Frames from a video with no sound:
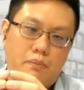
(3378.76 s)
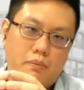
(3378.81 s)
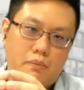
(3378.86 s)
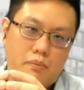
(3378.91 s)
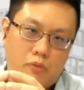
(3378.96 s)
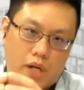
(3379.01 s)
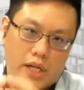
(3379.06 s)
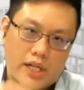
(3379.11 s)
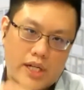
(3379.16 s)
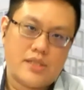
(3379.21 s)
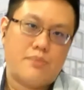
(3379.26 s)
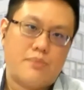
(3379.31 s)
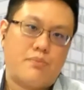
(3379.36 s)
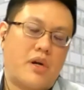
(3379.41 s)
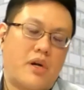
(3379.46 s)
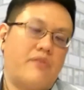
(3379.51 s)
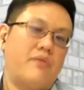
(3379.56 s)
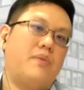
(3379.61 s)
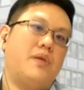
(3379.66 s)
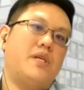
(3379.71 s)
whether it's a
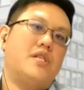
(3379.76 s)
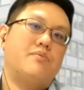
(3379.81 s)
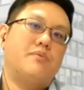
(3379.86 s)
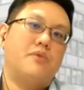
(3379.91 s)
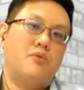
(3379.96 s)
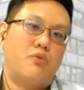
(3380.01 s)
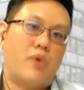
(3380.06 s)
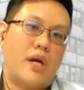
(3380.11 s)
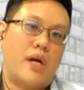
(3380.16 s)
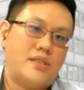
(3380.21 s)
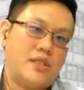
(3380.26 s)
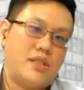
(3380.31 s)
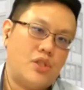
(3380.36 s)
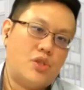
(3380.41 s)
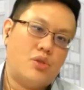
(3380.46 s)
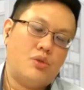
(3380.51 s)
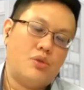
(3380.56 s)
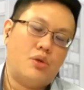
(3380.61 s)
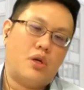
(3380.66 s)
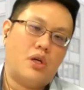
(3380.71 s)
private placement, rights
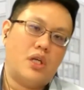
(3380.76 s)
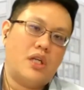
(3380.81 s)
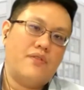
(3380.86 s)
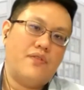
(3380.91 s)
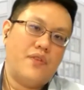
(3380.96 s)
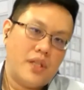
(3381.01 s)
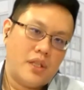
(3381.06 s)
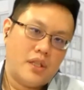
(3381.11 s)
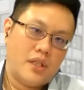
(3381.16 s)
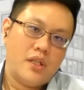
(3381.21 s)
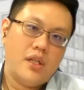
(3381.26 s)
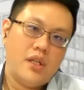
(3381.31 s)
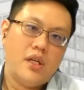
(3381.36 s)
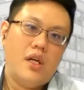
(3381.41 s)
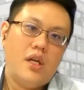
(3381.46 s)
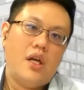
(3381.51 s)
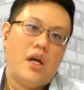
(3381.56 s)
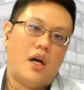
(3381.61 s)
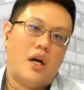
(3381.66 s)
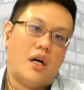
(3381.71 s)
issue, or even
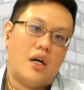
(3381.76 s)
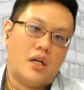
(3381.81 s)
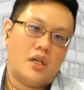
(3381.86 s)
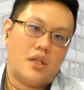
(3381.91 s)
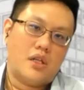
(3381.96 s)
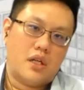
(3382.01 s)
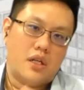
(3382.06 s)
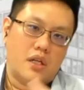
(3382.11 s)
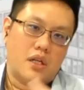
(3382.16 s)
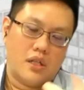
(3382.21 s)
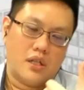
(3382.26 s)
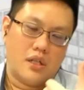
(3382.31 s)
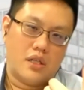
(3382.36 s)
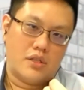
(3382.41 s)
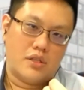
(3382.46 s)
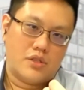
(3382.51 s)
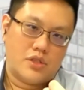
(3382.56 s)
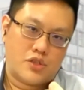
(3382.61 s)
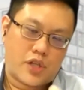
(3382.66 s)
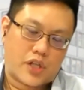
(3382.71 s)
a
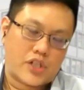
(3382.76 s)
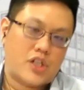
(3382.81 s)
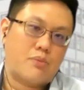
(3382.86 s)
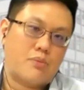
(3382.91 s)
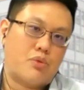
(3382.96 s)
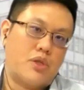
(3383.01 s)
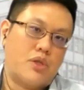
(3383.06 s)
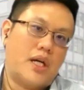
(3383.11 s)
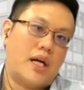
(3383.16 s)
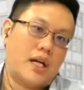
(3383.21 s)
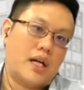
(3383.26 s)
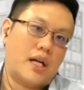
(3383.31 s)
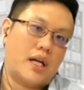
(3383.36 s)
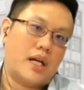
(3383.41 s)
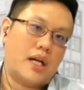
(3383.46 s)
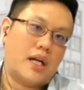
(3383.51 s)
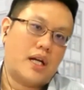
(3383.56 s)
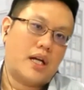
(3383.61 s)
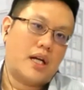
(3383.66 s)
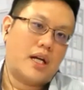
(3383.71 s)
structured product like
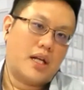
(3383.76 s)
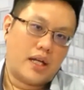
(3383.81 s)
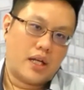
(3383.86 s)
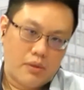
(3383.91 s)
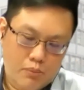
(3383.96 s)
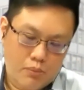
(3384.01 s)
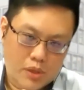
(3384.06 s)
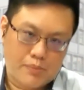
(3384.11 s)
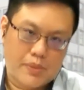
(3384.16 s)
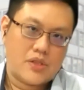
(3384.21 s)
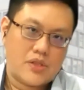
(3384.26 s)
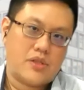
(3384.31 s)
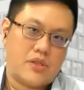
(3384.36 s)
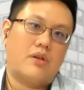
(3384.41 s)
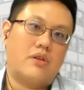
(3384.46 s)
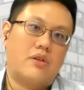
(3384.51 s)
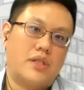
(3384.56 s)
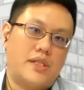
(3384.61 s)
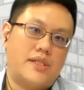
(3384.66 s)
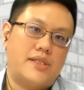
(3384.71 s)
perpetual
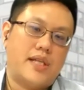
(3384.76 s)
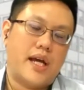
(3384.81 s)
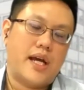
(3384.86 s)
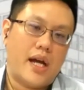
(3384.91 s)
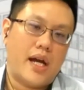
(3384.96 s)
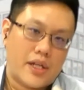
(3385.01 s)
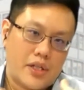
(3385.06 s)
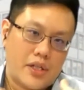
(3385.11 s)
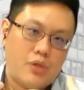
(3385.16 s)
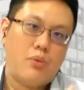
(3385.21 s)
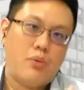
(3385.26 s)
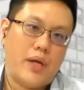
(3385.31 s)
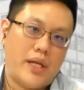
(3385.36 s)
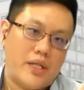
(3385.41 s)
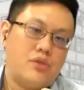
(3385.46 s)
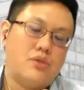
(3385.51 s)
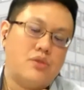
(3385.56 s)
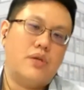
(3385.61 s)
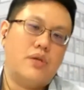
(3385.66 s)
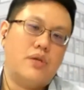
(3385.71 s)
securities, there are actually
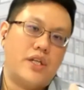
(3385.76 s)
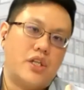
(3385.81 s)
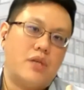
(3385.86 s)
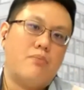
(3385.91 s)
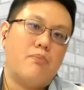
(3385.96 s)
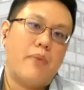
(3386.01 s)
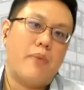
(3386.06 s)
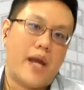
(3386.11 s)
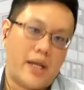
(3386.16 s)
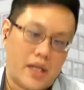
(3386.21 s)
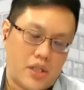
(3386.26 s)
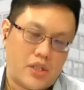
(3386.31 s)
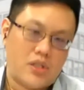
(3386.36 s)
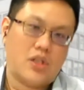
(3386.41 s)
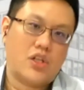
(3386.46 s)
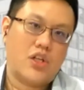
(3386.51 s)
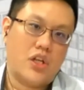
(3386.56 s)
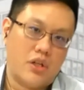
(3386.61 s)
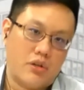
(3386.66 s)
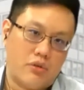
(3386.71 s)
ways to actually manage the
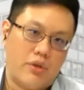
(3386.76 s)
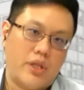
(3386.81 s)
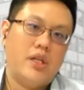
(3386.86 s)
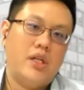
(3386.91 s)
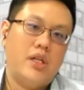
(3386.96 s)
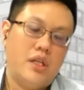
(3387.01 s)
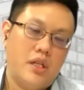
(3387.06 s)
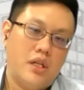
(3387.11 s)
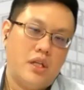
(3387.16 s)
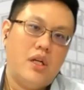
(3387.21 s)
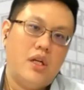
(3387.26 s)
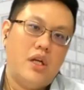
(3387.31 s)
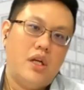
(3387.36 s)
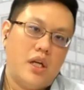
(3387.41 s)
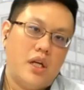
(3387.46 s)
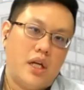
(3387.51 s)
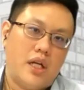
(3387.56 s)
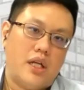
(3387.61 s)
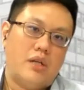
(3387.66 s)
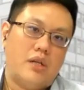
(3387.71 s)
gearing
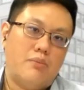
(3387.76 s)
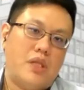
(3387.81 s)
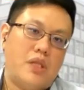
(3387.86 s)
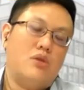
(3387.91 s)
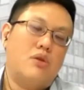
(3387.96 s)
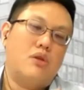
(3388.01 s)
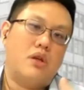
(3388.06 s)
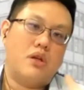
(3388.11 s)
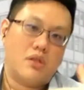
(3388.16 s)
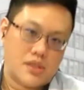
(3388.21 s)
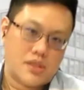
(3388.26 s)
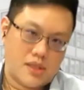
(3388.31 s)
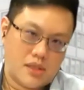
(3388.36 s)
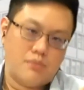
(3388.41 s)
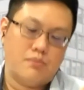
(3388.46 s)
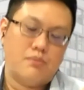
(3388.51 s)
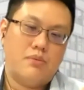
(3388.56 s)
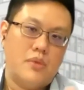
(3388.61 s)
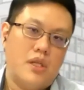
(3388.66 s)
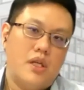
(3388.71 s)
in the mid to long
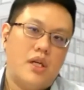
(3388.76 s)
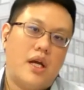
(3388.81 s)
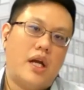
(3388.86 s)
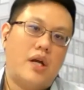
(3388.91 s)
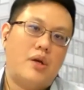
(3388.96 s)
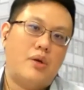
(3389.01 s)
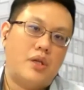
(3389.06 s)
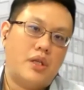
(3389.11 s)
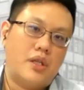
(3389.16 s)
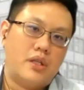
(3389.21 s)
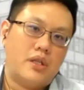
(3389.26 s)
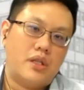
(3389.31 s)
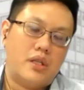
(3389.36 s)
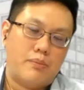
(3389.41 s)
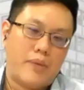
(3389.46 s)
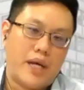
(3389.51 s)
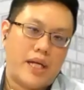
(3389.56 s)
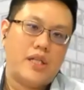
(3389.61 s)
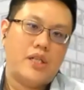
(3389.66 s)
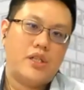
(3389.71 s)
term. And the
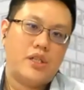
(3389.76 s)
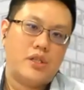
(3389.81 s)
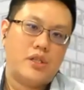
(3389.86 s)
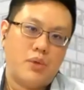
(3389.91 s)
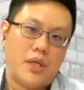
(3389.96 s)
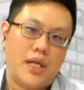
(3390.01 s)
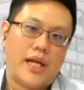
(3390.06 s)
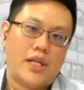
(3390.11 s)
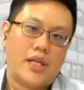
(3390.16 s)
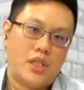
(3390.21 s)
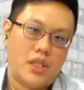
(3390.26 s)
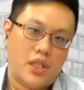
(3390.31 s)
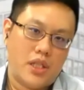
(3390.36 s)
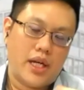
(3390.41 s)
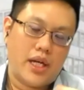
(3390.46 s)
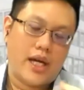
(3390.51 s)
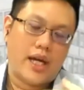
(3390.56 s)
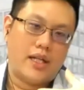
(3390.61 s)
manager will actually